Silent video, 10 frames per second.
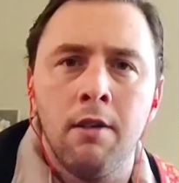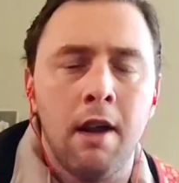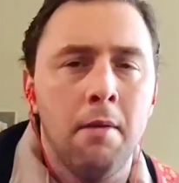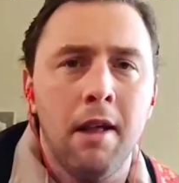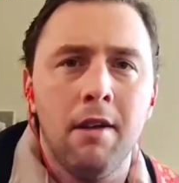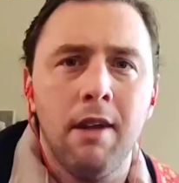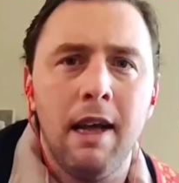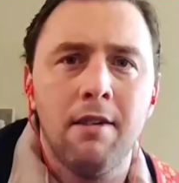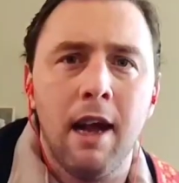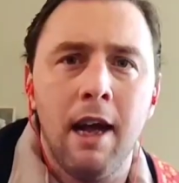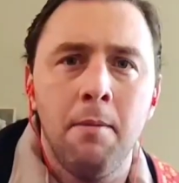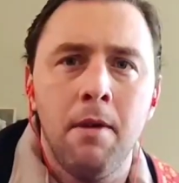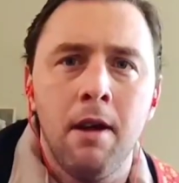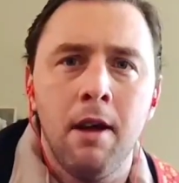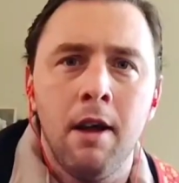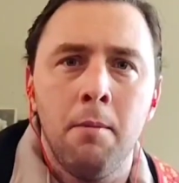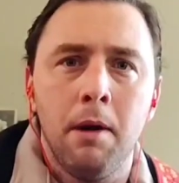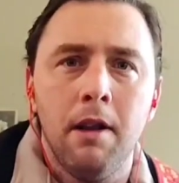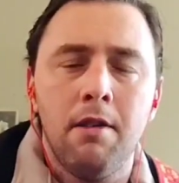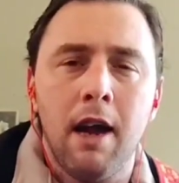Same thing as last time,
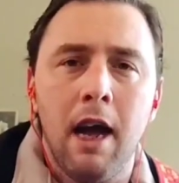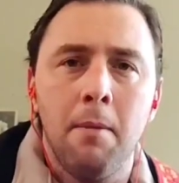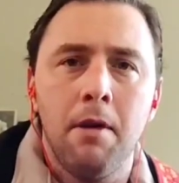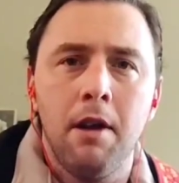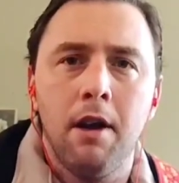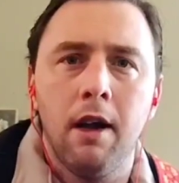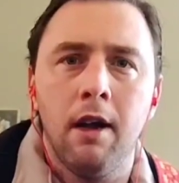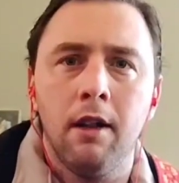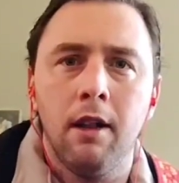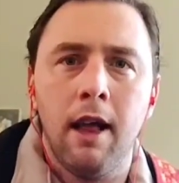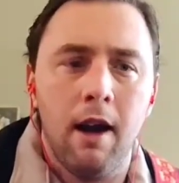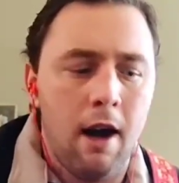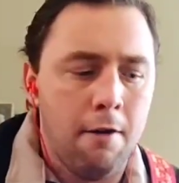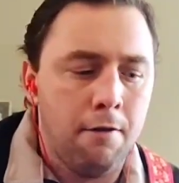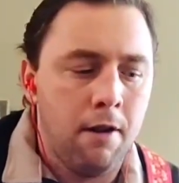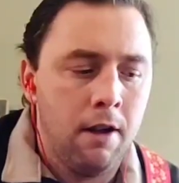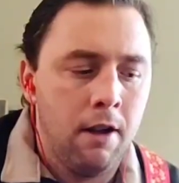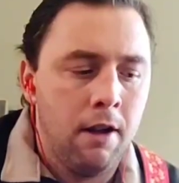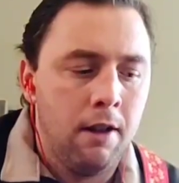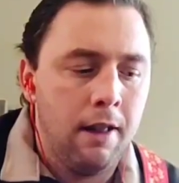but this time you're gonna let off
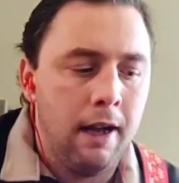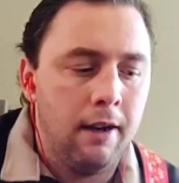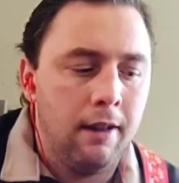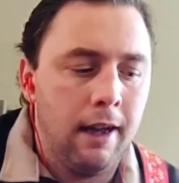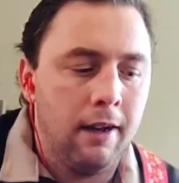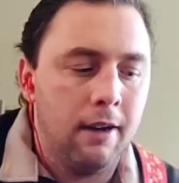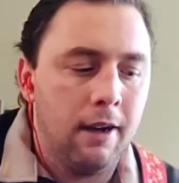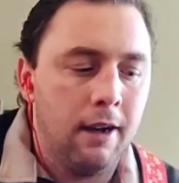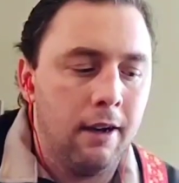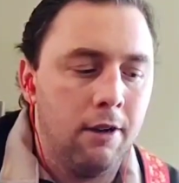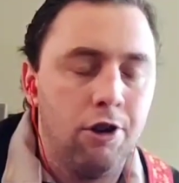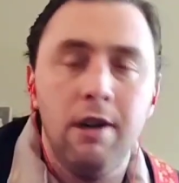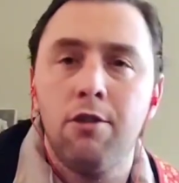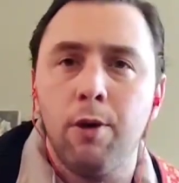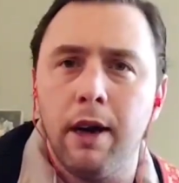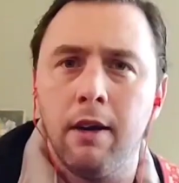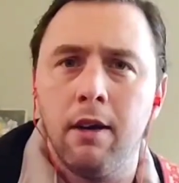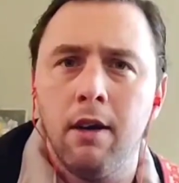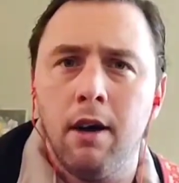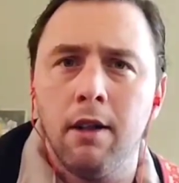that G string
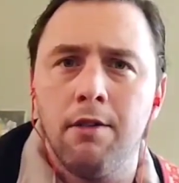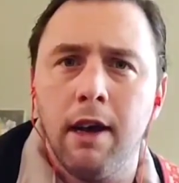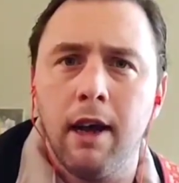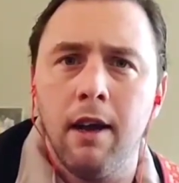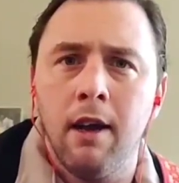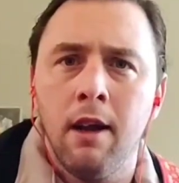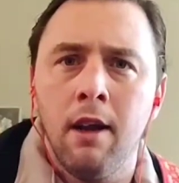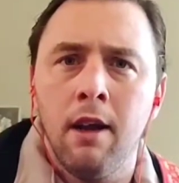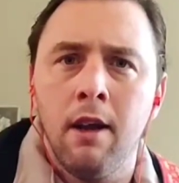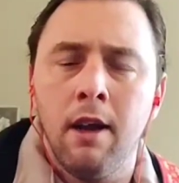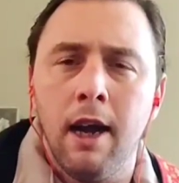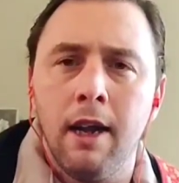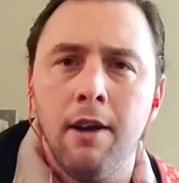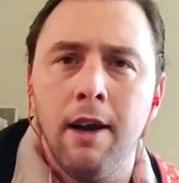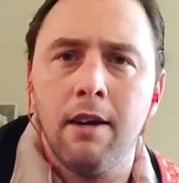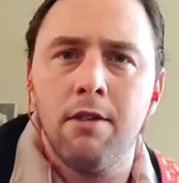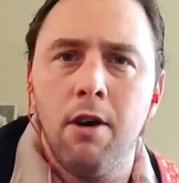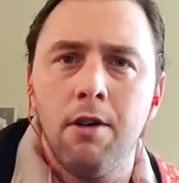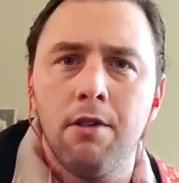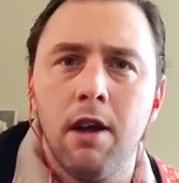on the second, and your next
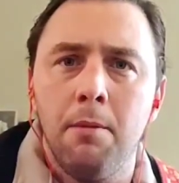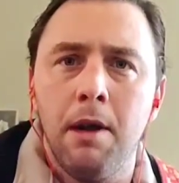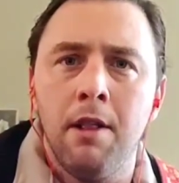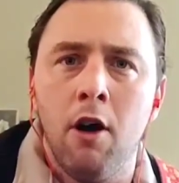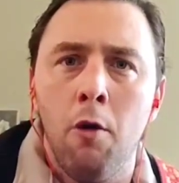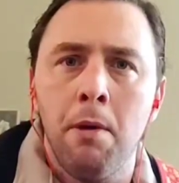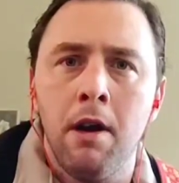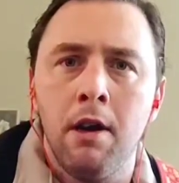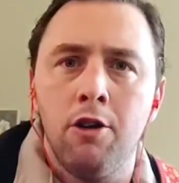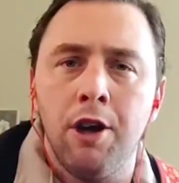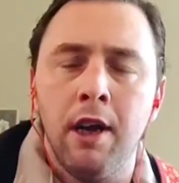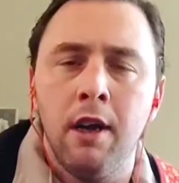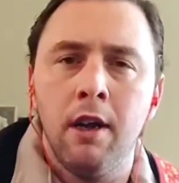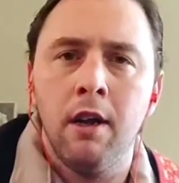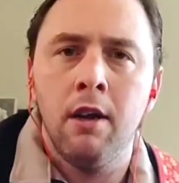note is gonna be the open G.